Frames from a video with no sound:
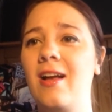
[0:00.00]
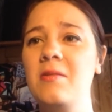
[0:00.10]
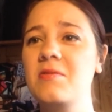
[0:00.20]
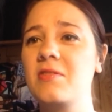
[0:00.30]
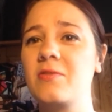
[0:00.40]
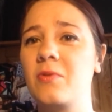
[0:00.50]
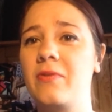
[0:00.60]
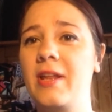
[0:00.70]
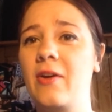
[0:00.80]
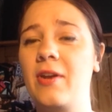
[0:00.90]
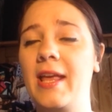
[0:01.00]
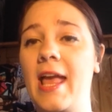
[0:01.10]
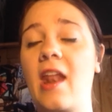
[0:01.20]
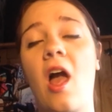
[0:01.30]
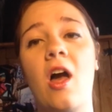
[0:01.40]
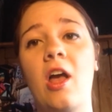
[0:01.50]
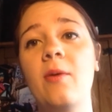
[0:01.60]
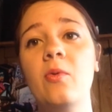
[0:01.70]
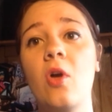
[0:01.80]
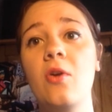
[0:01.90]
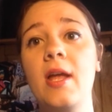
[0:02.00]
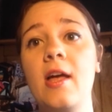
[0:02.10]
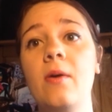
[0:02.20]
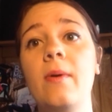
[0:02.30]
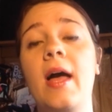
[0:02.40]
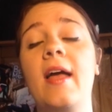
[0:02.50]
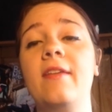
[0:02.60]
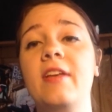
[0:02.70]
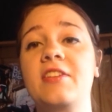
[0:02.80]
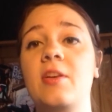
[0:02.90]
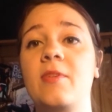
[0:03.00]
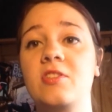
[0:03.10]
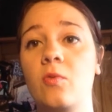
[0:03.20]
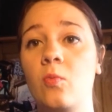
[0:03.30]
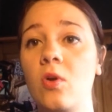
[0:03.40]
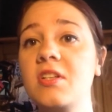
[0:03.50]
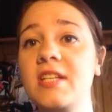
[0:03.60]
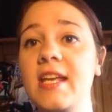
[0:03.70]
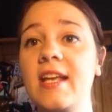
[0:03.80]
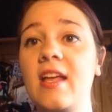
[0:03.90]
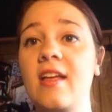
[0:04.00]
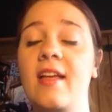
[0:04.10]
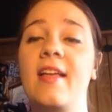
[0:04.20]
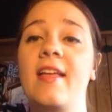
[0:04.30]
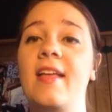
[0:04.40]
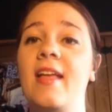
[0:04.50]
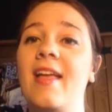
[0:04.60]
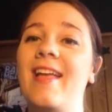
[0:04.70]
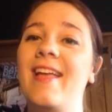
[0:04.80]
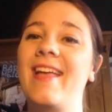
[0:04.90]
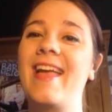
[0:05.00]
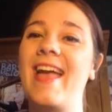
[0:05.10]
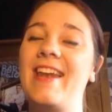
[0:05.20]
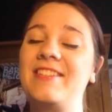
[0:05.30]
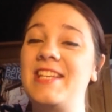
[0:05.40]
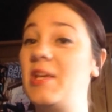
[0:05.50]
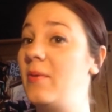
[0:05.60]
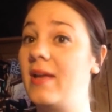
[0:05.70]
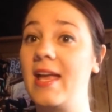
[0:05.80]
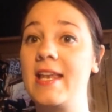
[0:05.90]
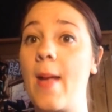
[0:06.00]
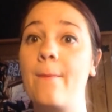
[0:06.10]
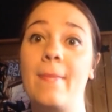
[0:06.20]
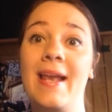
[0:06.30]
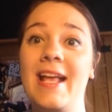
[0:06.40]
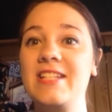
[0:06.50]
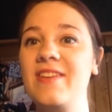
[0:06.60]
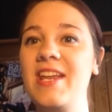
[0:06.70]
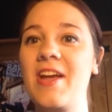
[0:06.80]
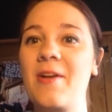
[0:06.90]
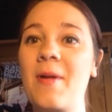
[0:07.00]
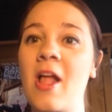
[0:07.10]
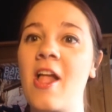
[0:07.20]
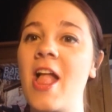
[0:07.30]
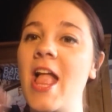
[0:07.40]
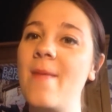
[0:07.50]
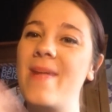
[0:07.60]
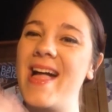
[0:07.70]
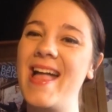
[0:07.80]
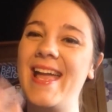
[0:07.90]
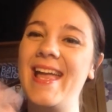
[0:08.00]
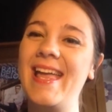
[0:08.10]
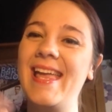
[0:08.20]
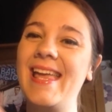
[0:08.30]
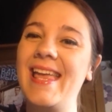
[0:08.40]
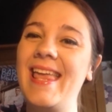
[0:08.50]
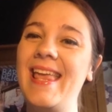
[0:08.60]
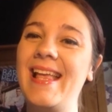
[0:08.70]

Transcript: I'm just waffling on again. I will go now and thank you so much for watching. And I'll see you in my next video. Bye!